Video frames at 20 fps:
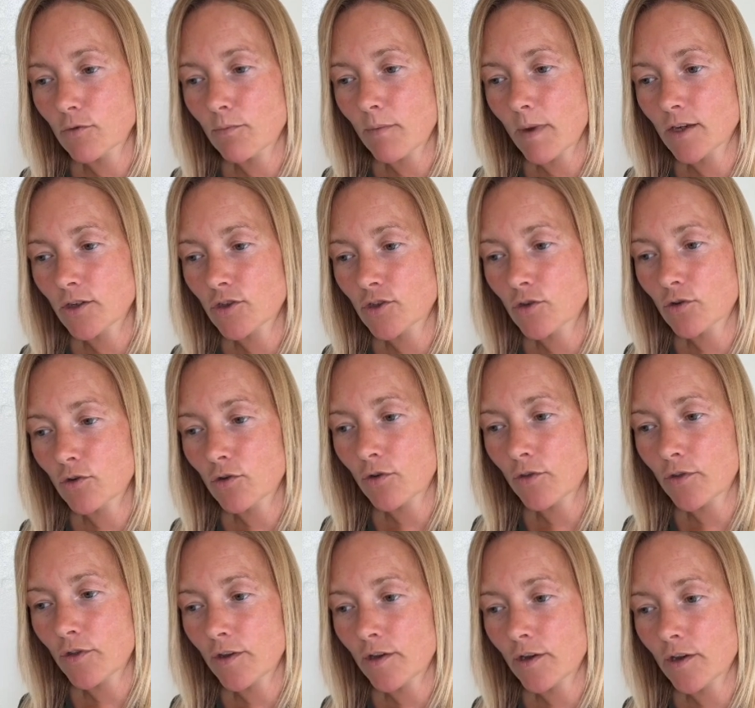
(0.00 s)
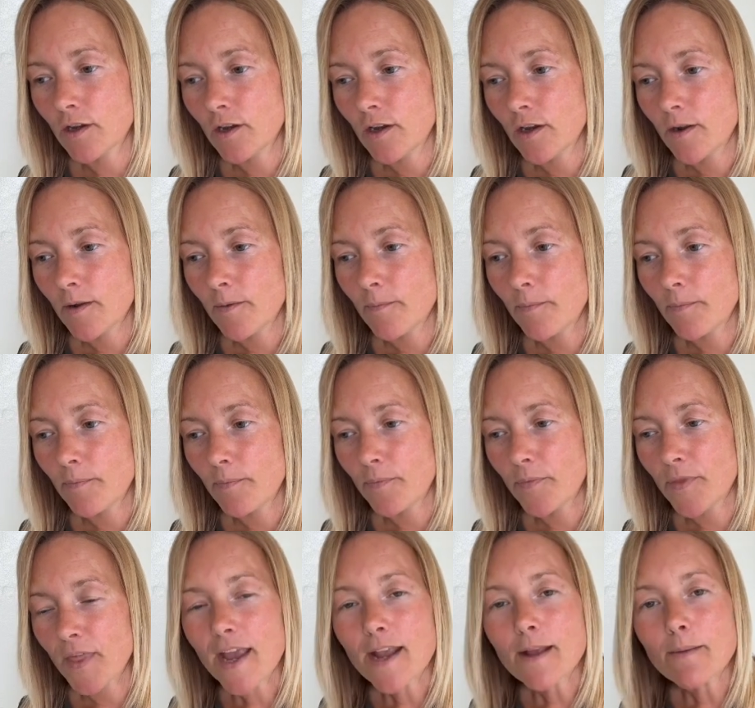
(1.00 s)
make sure that
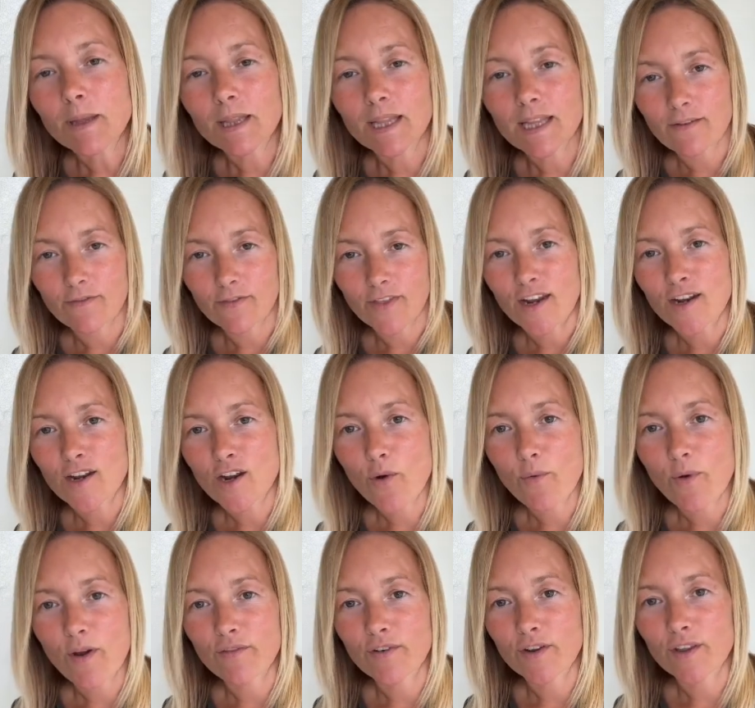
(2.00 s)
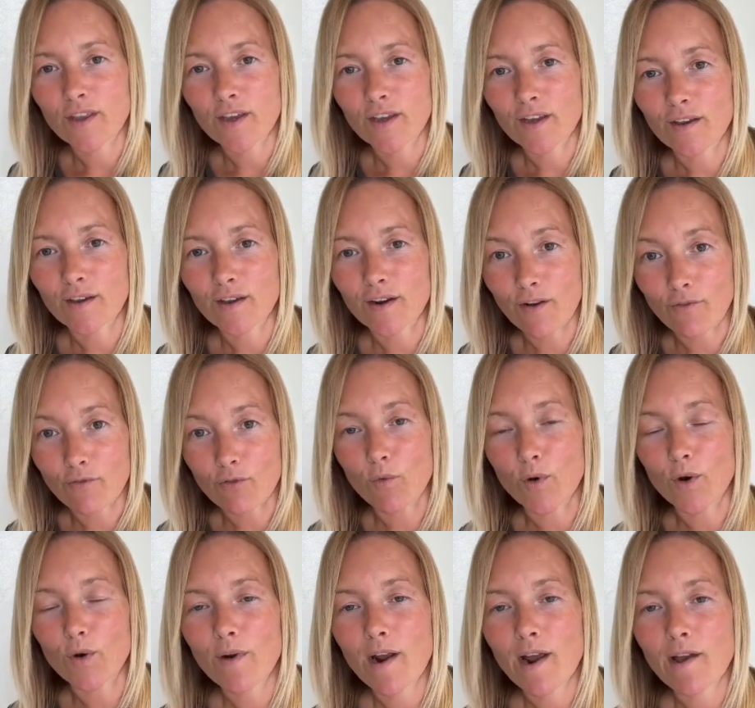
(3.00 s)
they believe they know everything and
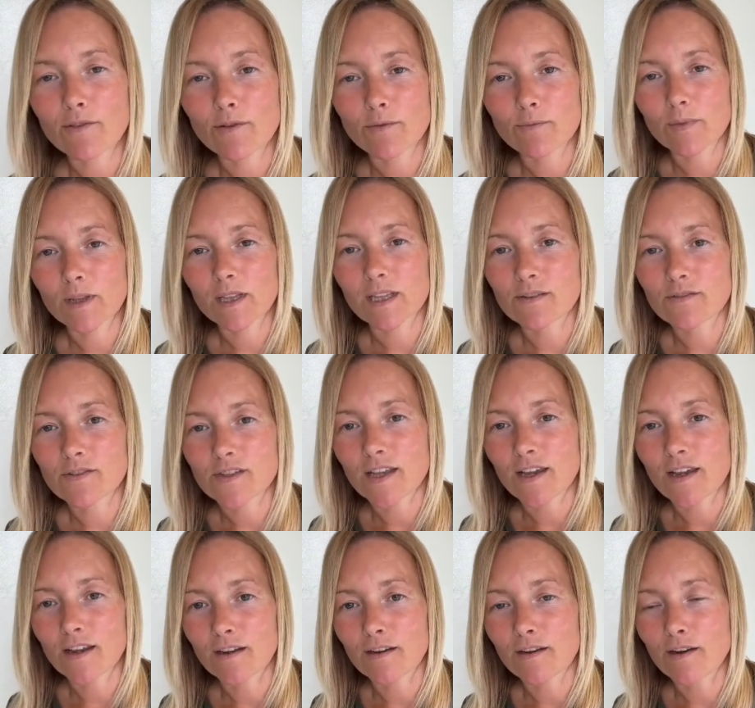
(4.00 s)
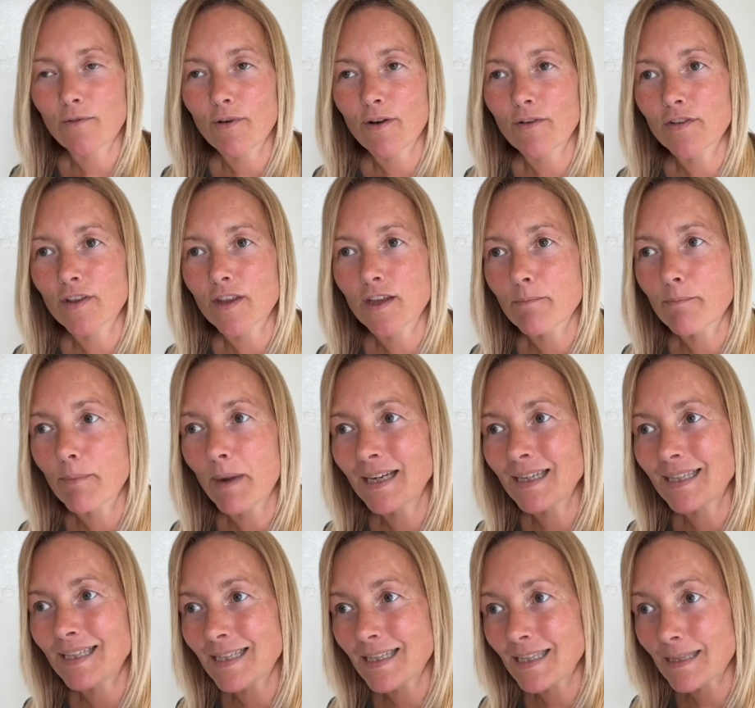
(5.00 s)
everyone around them believes they know everything, by
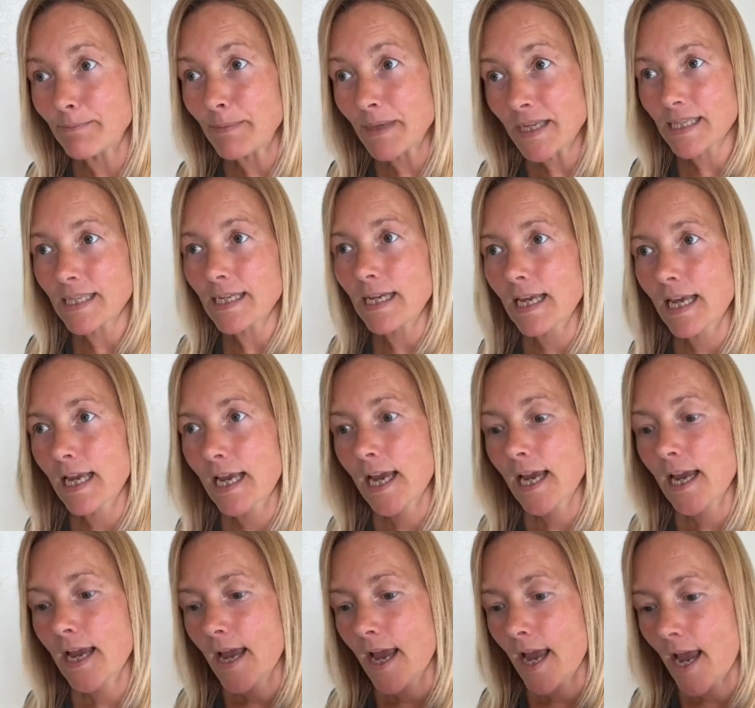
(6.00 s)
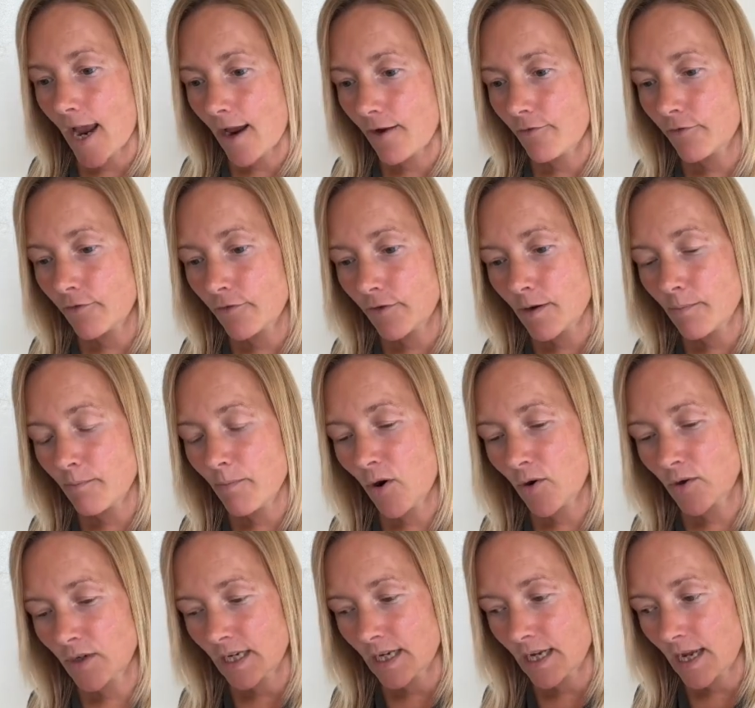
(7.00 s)
dismissing
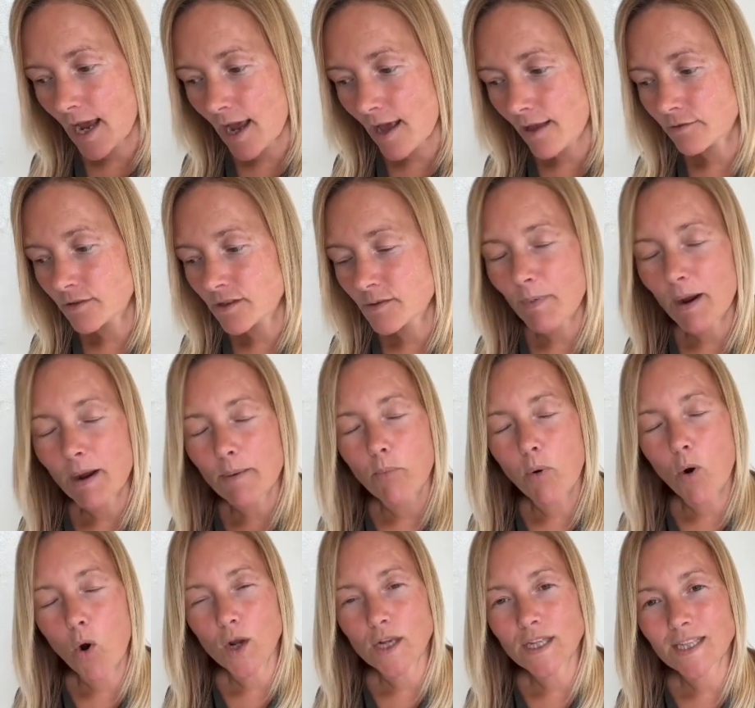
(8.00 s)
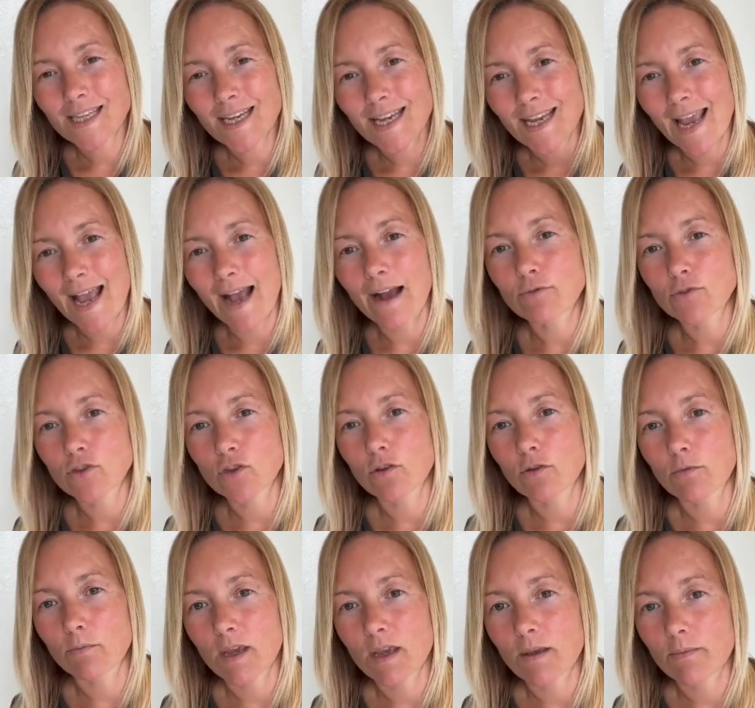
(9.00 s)
everybody else, by pointing out other
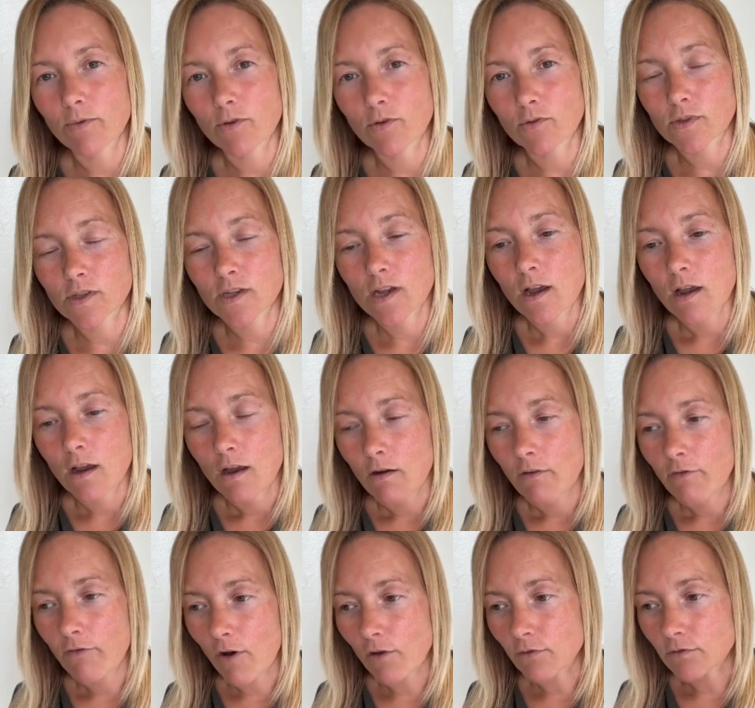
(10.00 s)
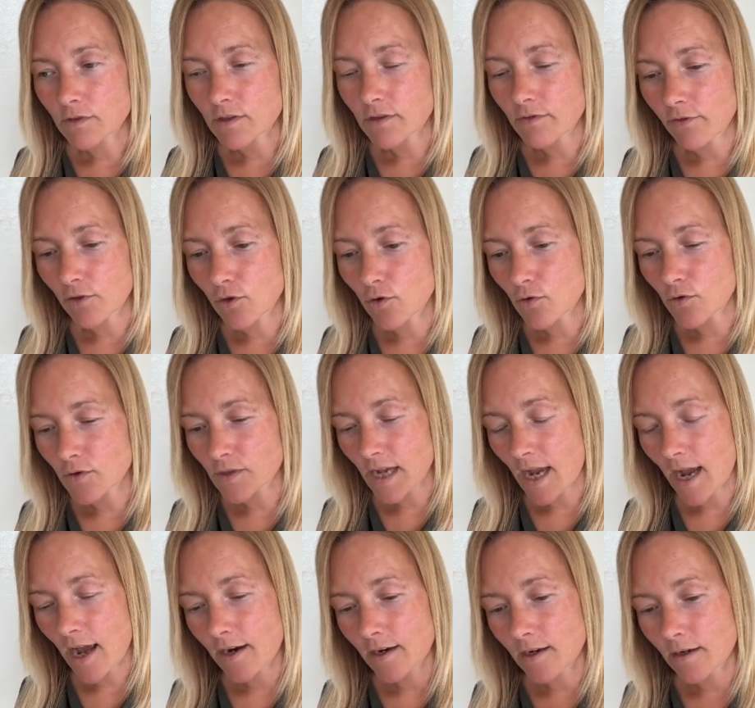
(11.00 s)
people's faults, flaws
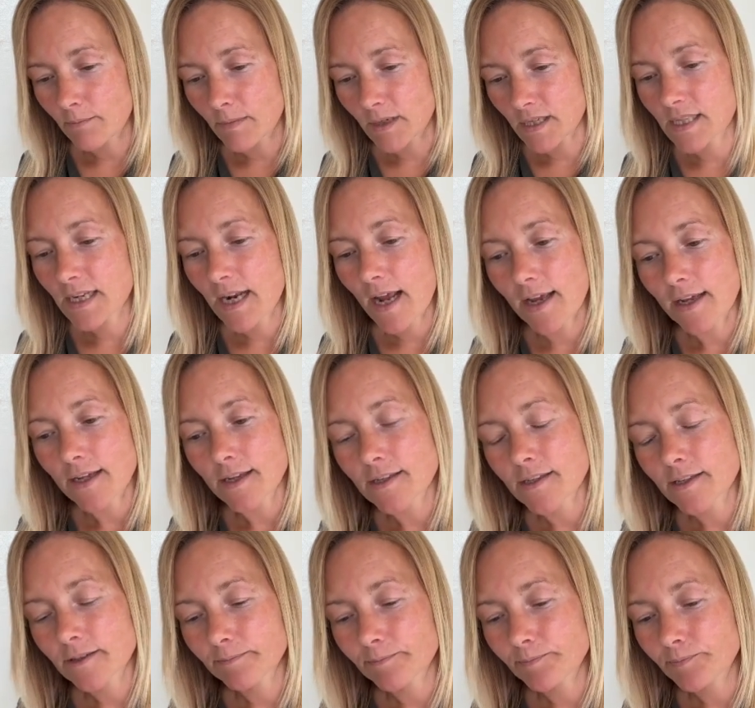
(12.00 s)
and mistakes.